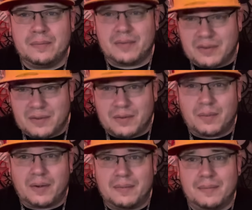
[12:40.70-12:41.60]
This is the
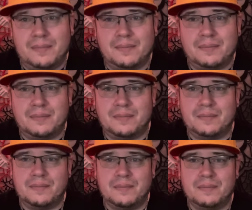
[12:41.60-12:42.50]
one.
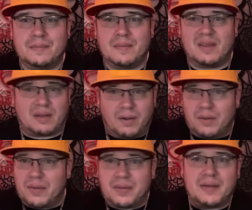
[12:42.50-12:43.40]
It's got all
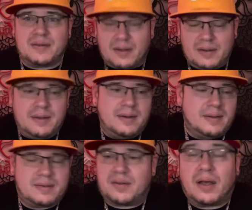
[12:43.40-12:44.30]
the things I need.
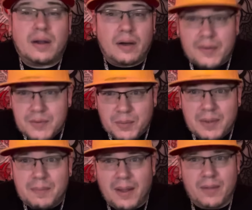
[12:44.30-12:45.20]
It's got that
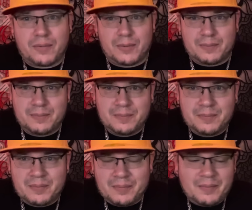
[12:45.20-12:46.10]
ensuite bathroom,
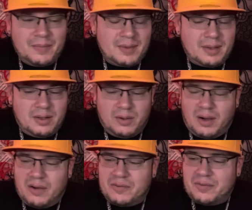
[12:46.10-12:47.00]
you know,
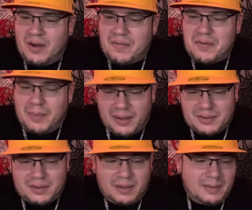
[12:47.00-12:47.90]
off the
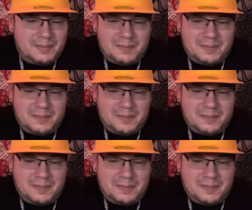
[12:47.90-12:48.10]
master.